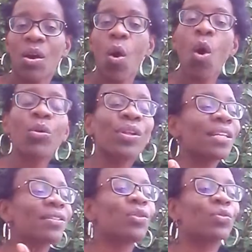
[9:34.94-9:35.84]
All
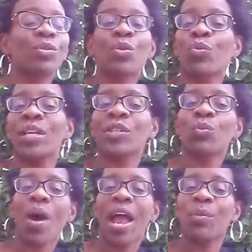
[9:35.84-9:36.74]
these, the
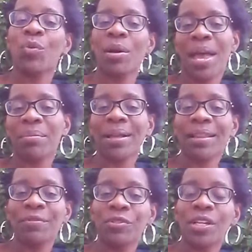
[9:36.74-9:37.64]
reason why I'm where I'm at in my
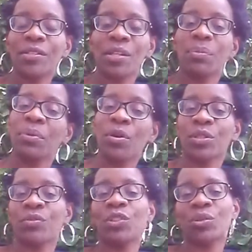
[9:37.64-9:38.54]
life today is simply
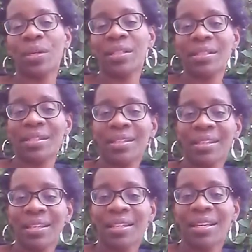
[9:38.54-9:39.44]
because of a choice.
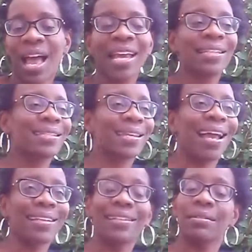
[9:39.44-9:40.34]
I
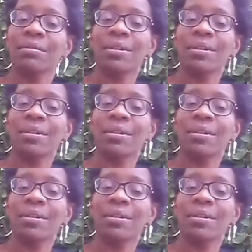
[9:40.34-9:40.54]
decided.